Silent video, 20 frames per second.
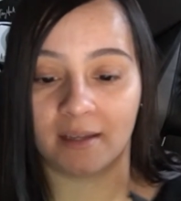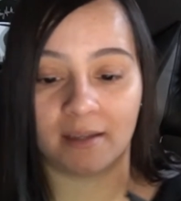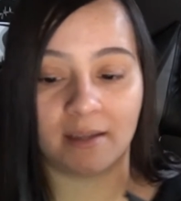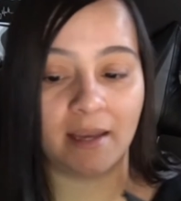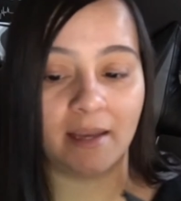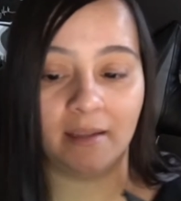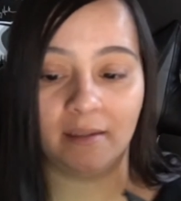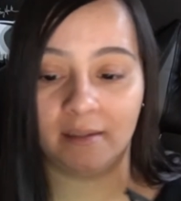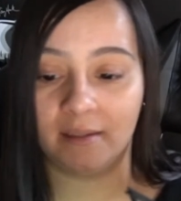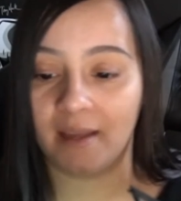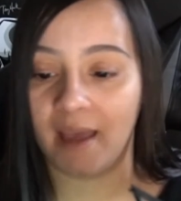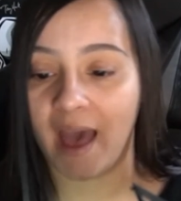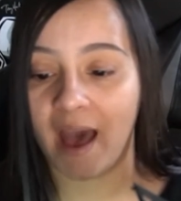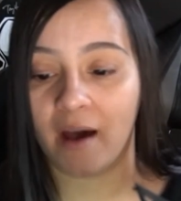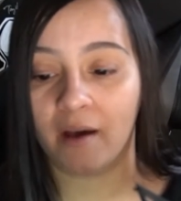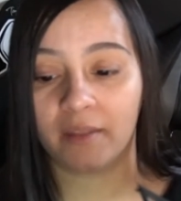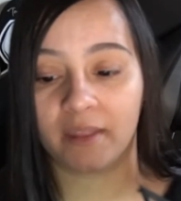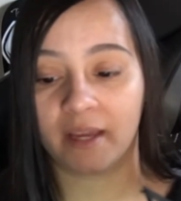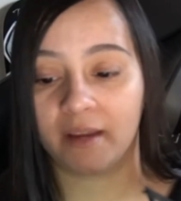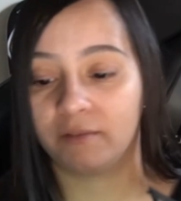And
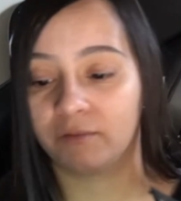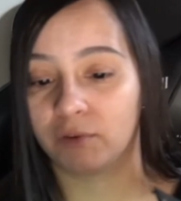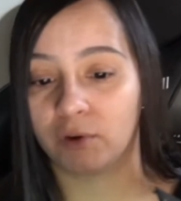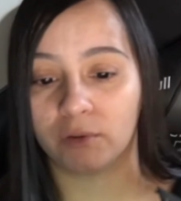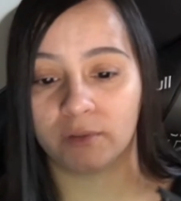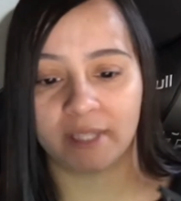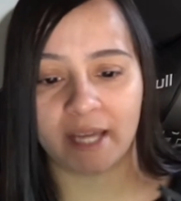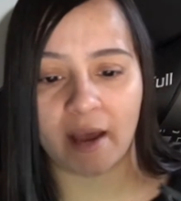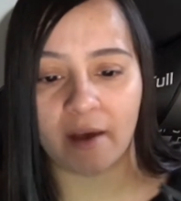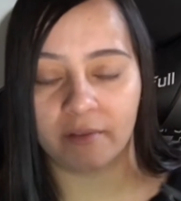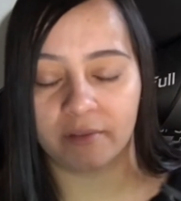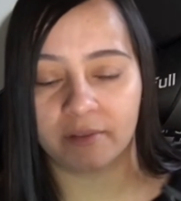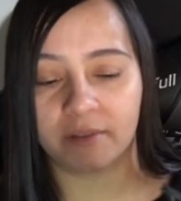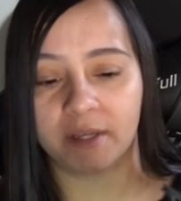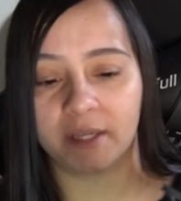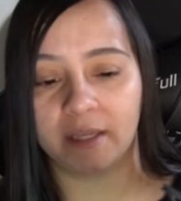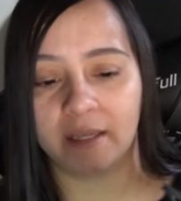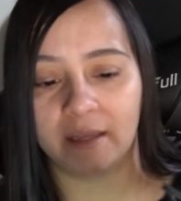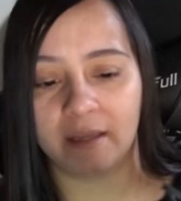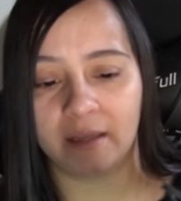how they rolled out
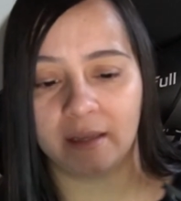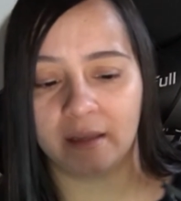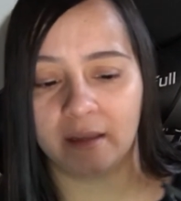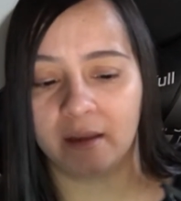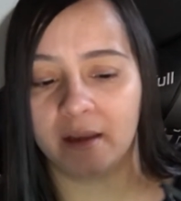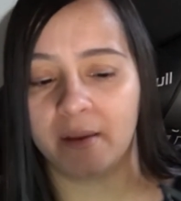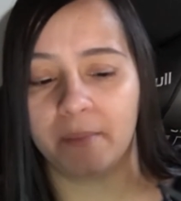the